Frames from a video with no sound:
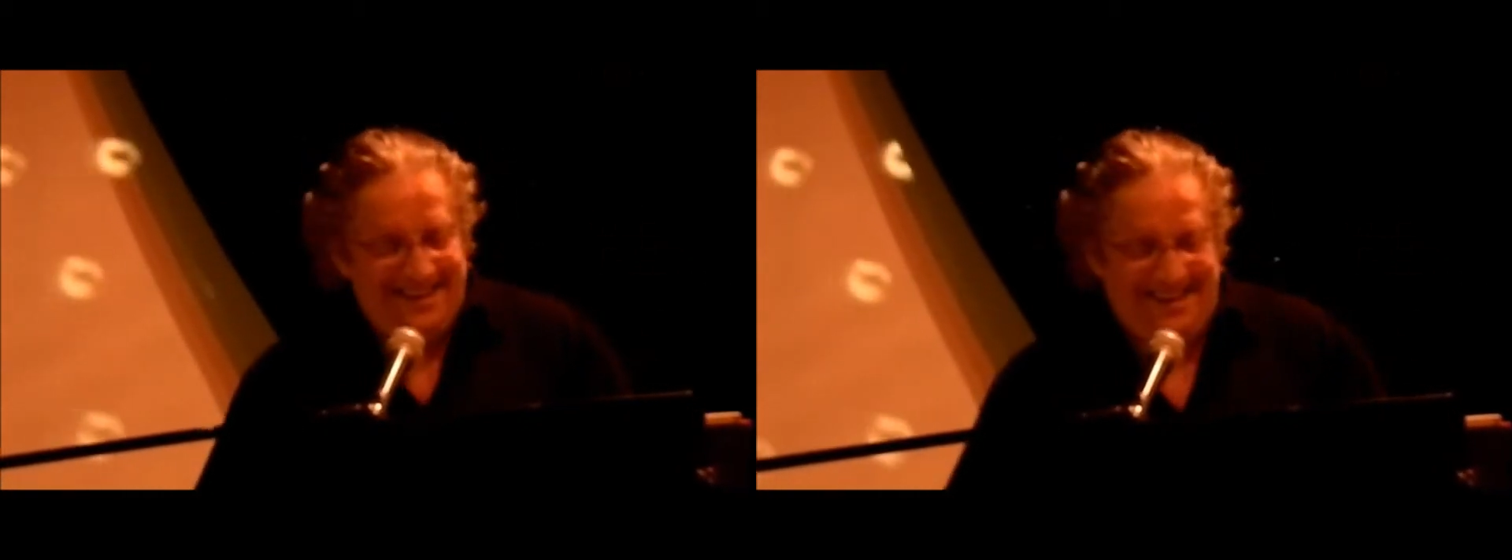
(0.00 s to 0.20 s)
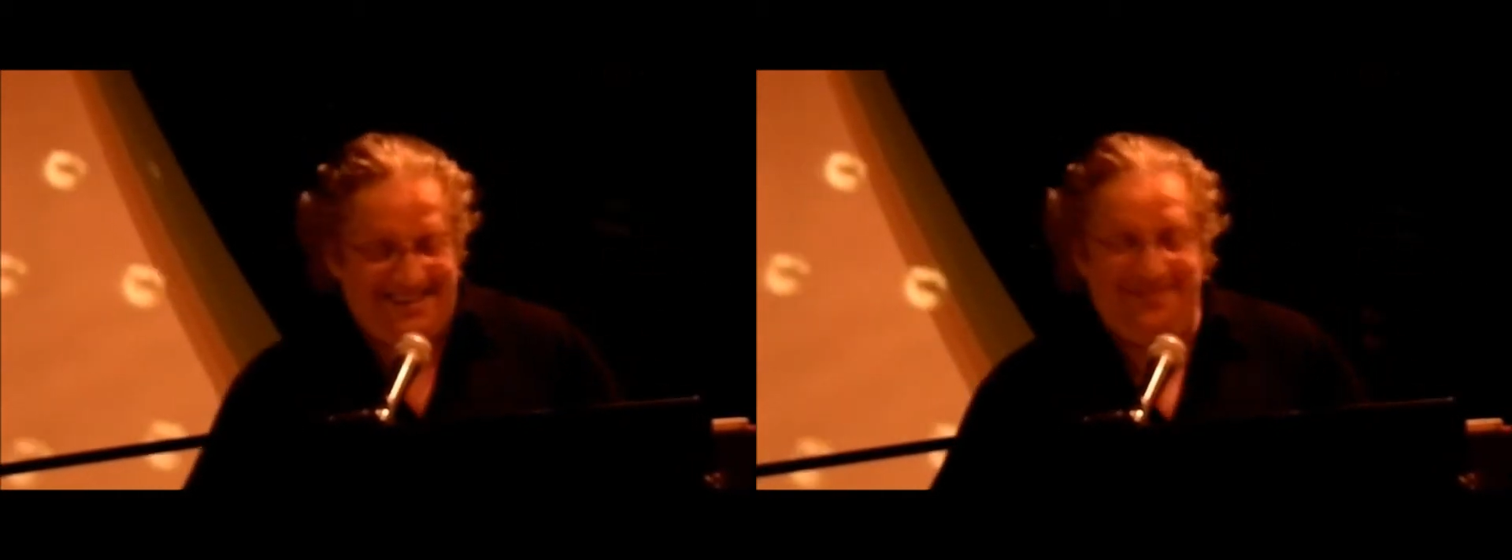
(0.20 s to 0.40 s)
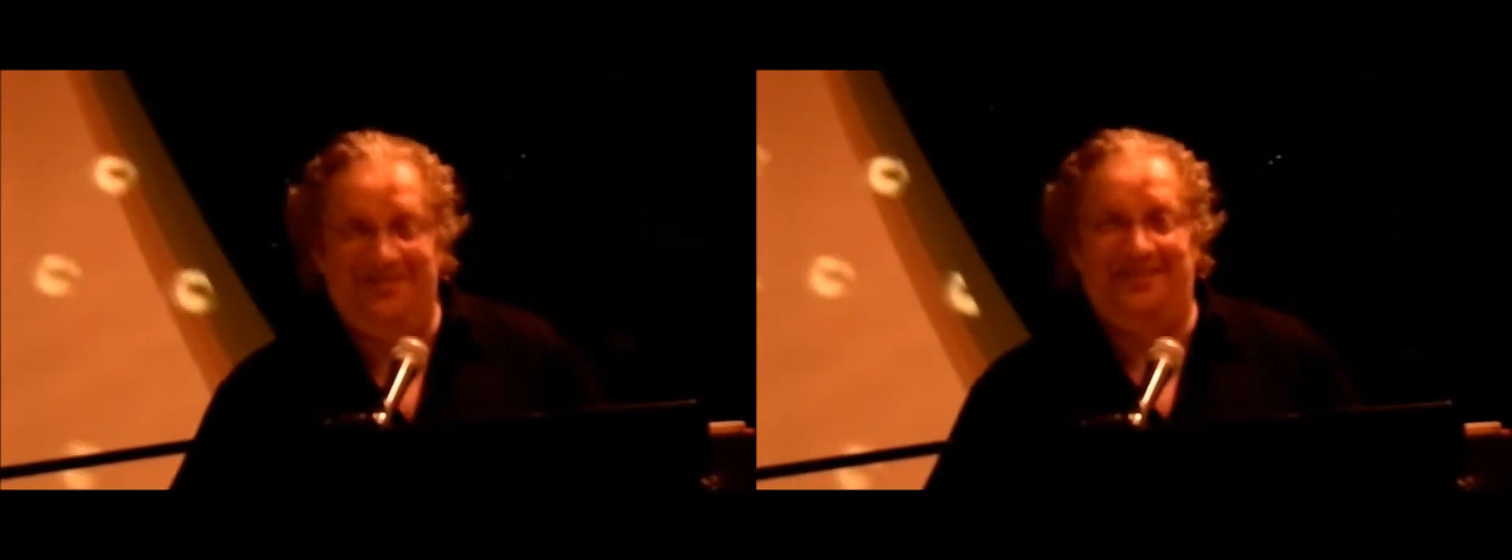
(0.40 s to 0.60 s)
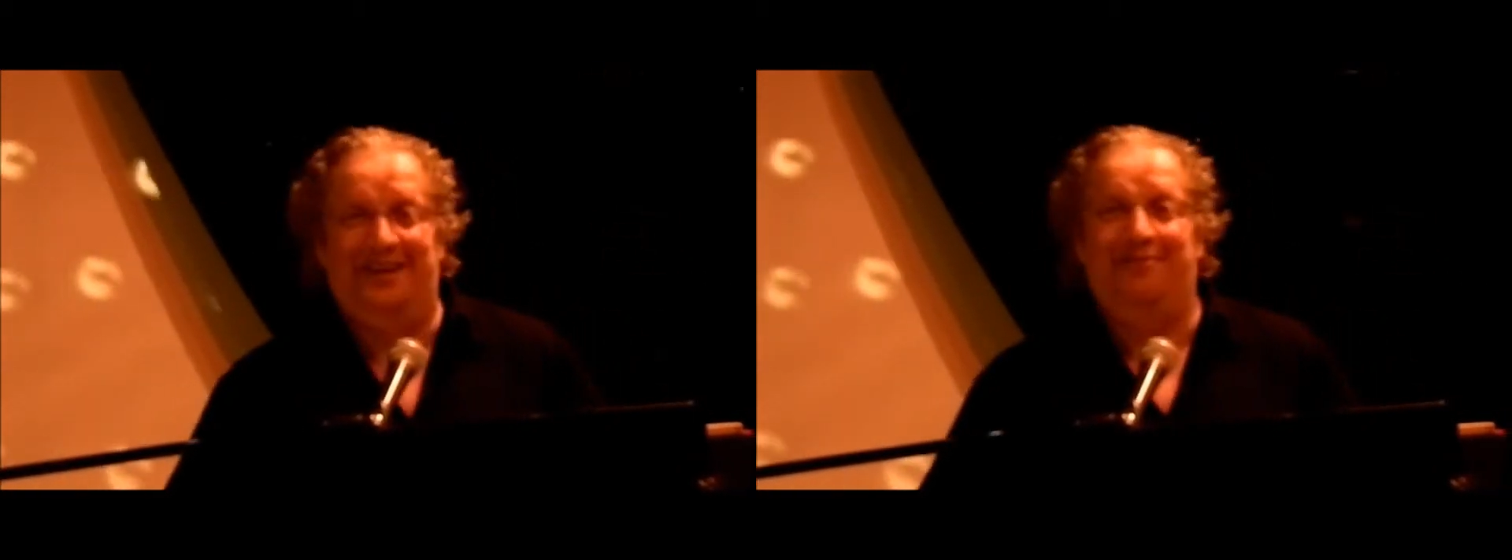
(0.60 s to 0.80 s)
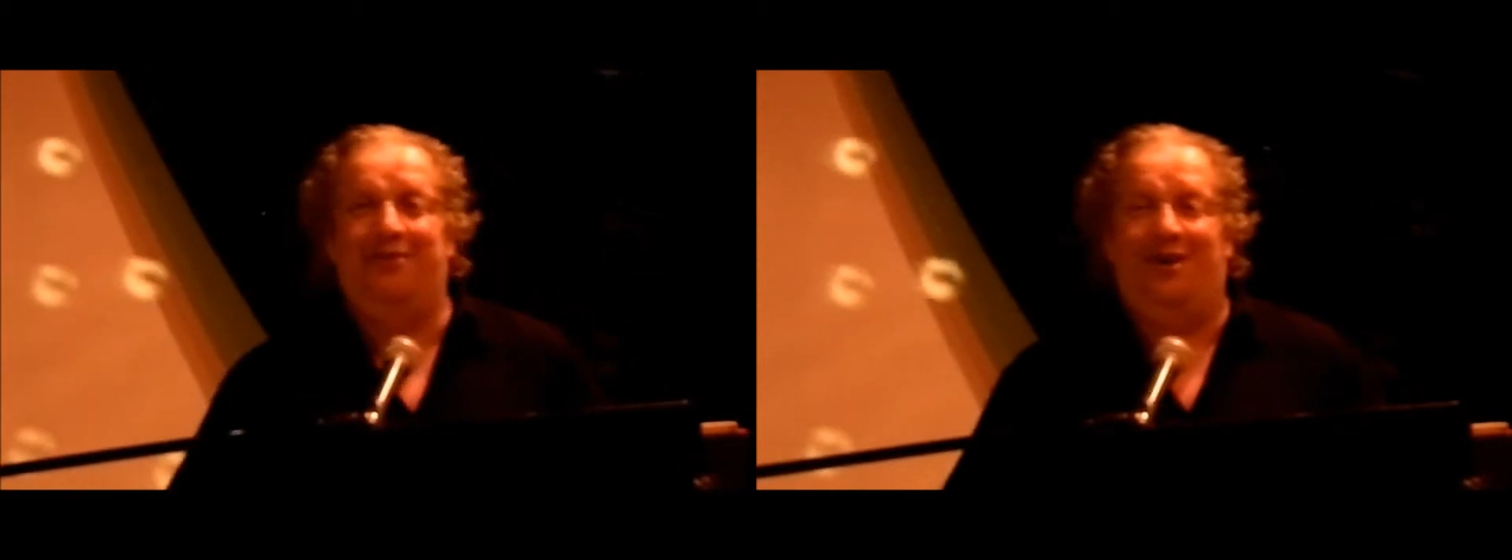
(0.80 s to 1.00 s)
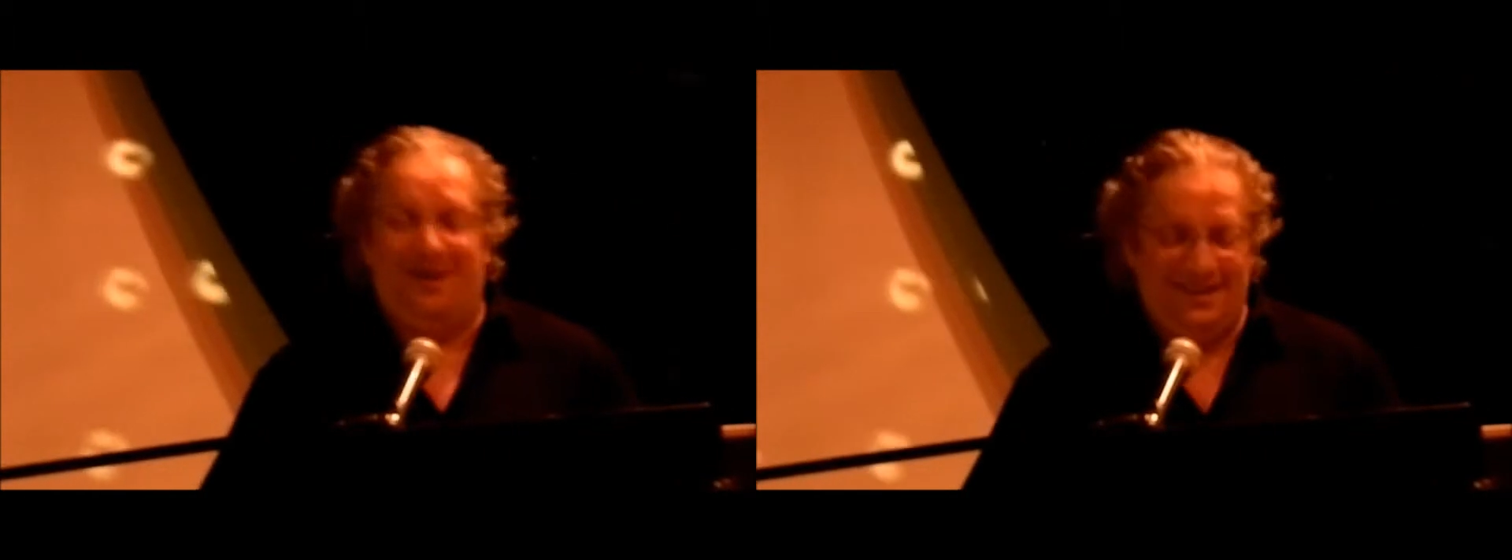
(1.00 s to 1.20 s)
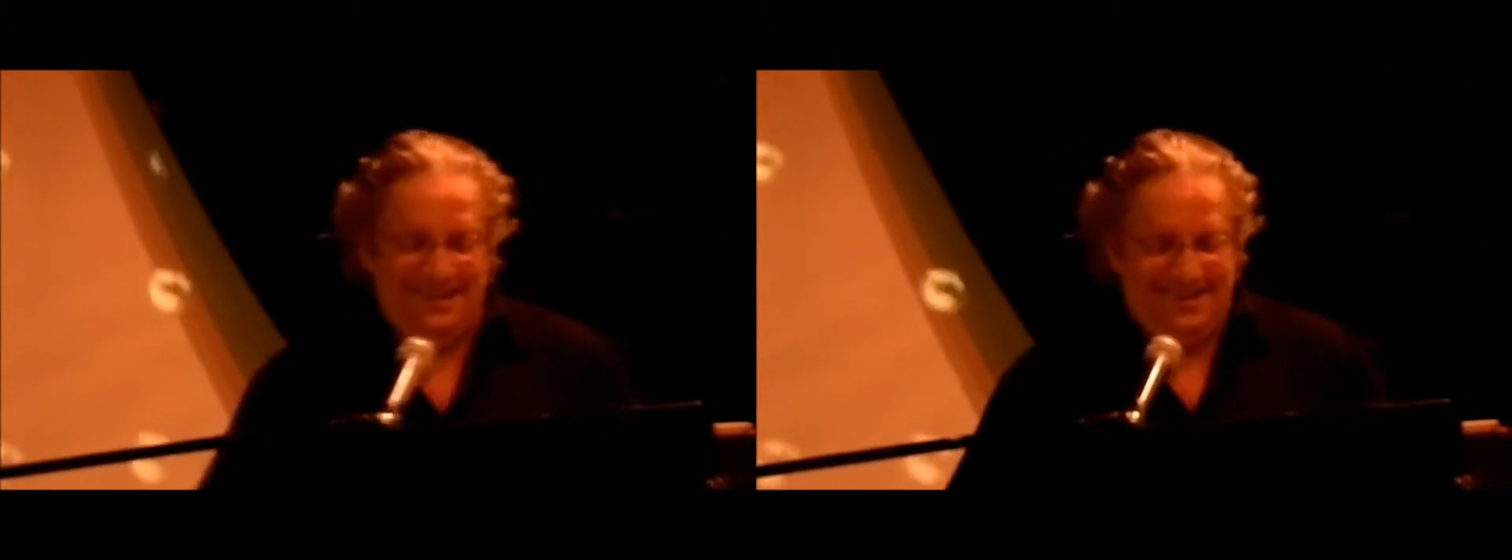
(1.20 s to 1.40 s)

And this is in the fall.